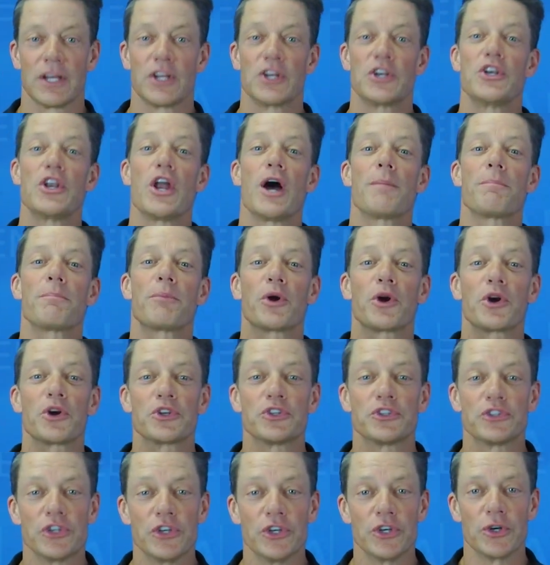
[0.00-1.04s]

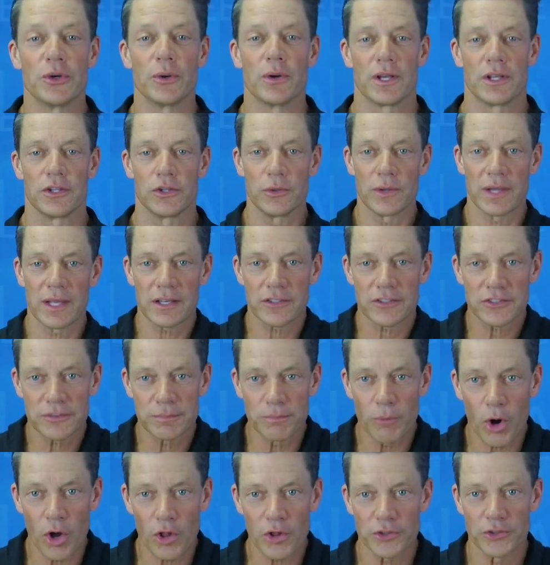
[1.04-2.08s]
Number two, you get a
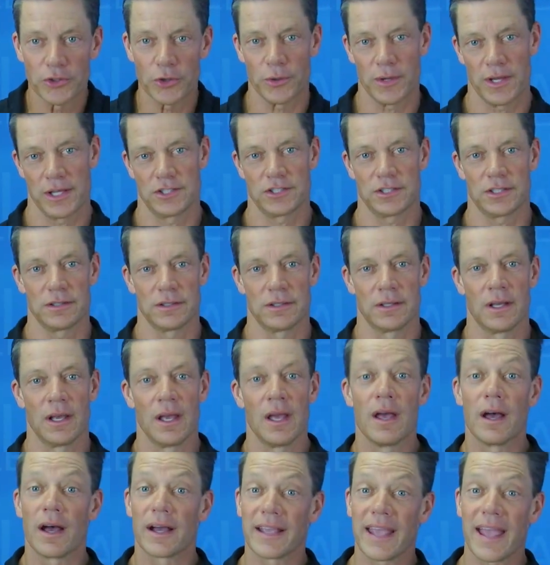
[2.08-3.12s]
smaller donation.
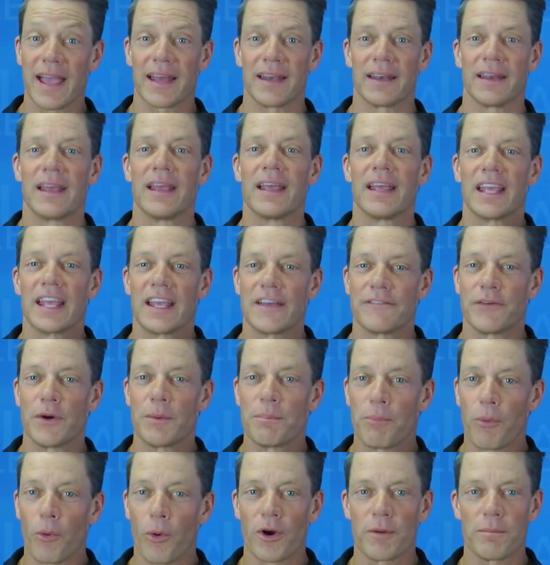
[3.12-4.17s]
Again, if a
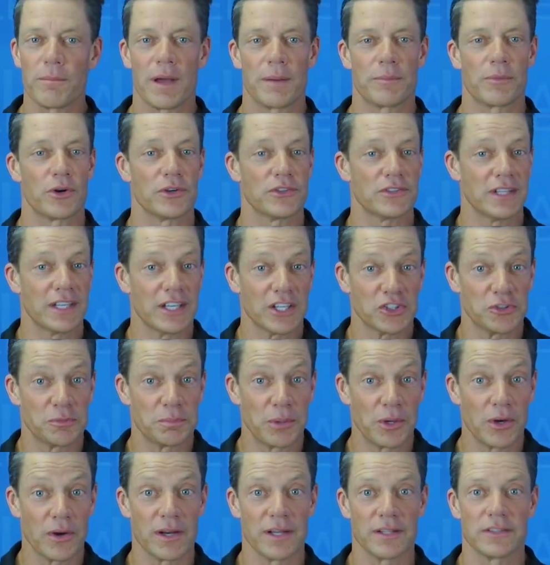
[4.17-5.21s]
board member is
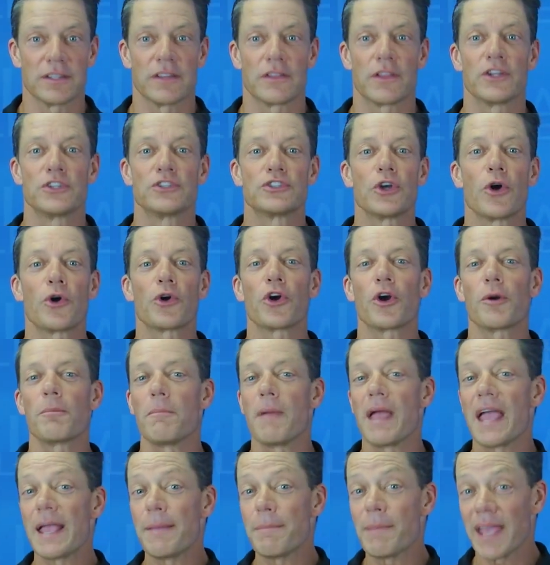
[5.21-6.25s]
inexperienced, the donor
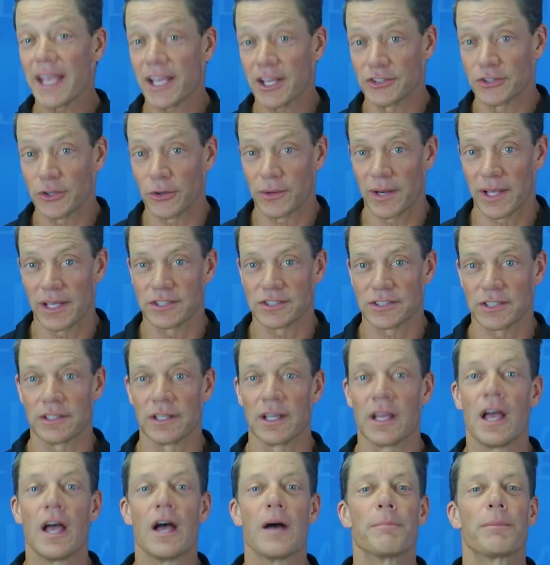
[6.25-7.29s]
may make a donation,
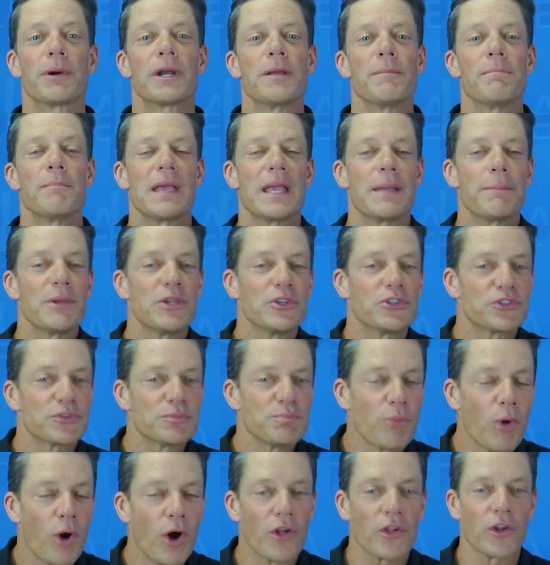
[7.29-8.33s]
but it may be
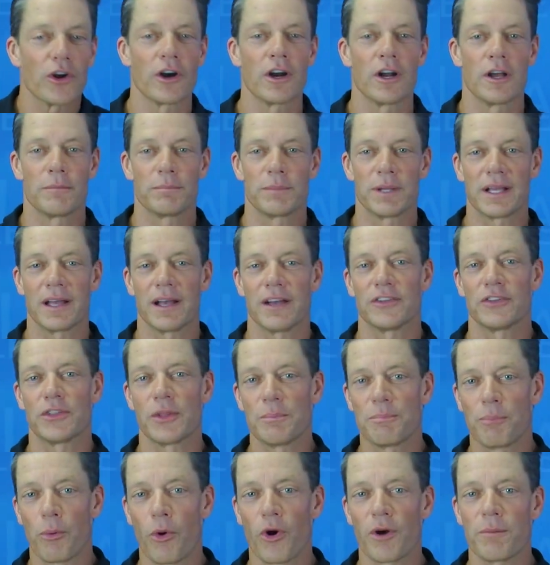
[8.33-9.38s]
smaller because the
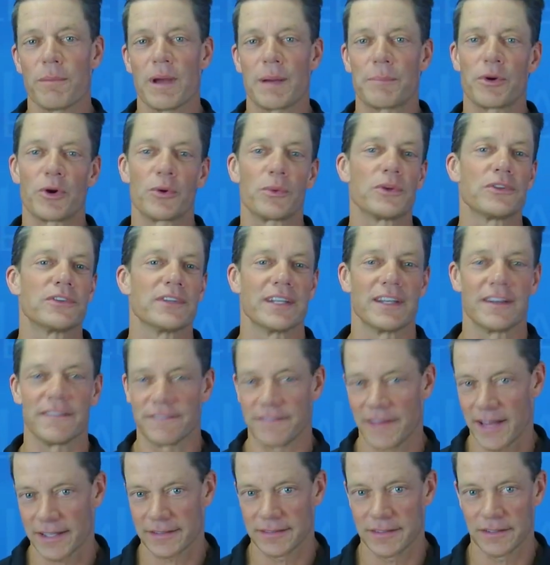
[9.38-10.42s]
board member was
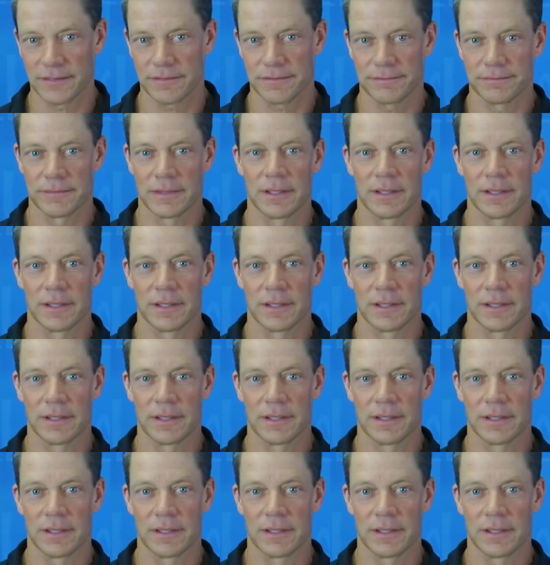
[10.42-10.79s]
ineffective.